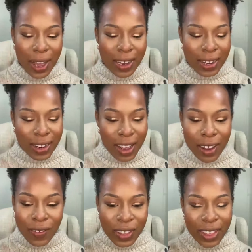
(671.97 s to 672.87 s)
I
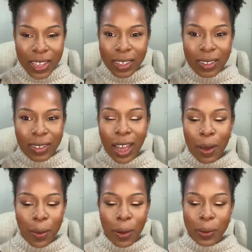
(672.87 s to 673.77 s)
love this
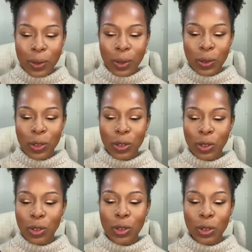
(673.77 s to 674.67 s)
eyebrow pencil. It's
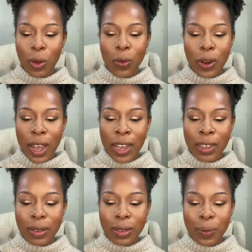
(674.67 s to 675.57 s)
just so
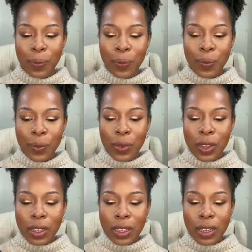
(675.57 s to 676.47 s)
nice
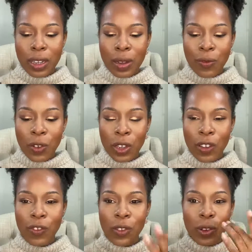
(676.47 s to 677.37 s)
for
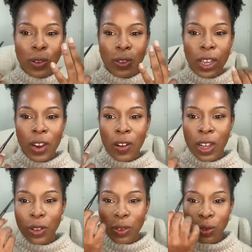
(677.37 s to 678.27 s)
giving you those
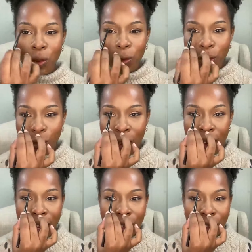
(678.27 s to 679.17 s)
hair-like strokes. So I
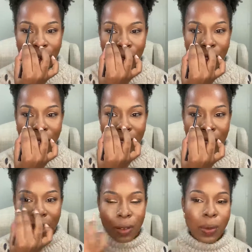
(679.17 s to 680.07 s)
like to use it
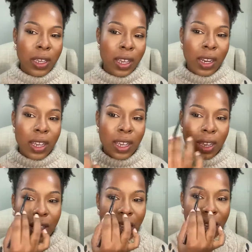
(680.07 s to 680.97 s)
in the
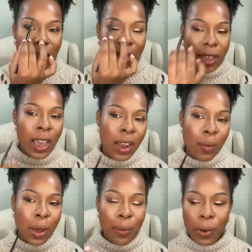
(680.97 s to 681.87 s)
beginning at the head
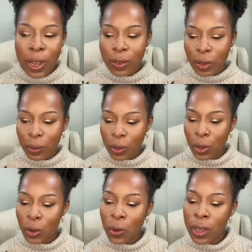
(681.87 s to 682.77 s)
of my brow. So I'm just
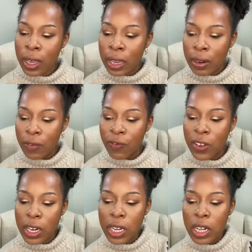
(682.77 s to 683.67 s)
going to go ahead and
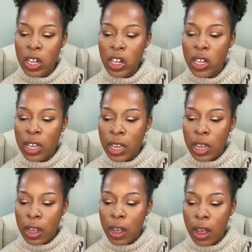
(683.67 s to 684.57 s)
finish
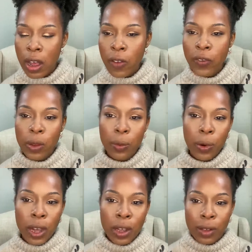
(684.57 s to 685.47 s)
off the
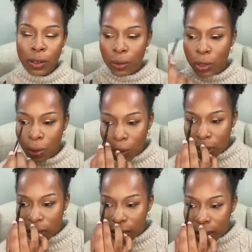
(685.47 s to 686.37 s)
brows really
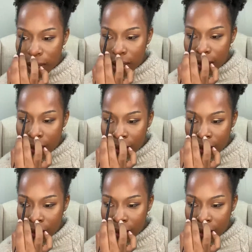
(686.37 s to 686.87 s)
quickly.